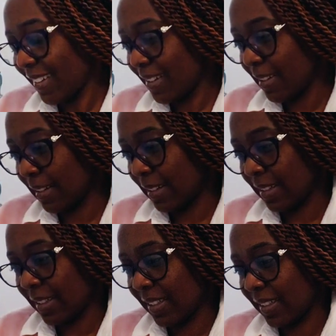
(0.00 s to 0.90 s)

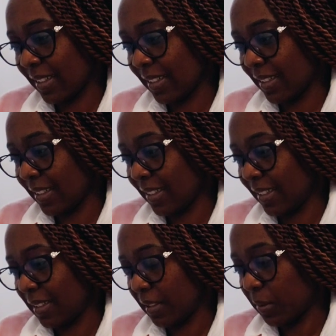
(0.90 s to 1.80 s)
Uh,
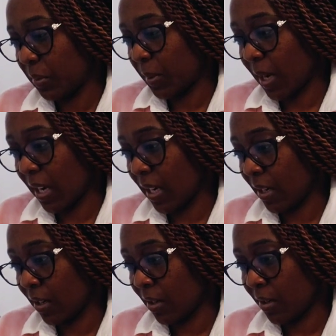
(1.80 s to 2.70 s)

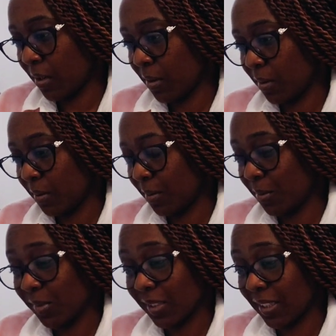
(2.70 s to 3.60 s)
wow,
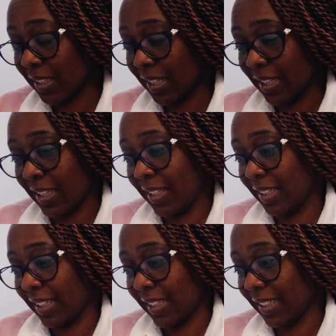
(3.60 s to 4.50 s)

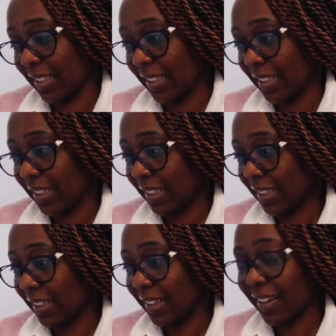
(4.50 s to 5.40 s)
like
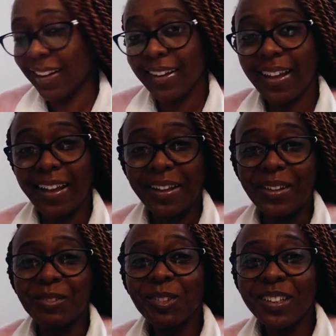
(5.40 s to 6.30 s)
I, I
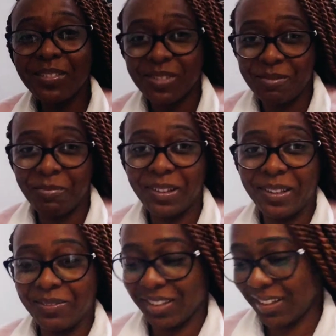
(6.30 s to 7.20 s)
cannot even
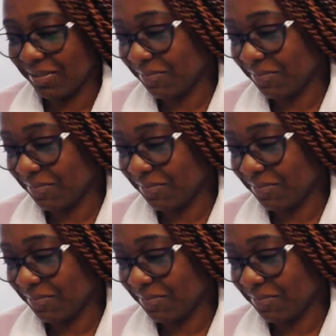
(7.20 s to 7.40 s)
believe it.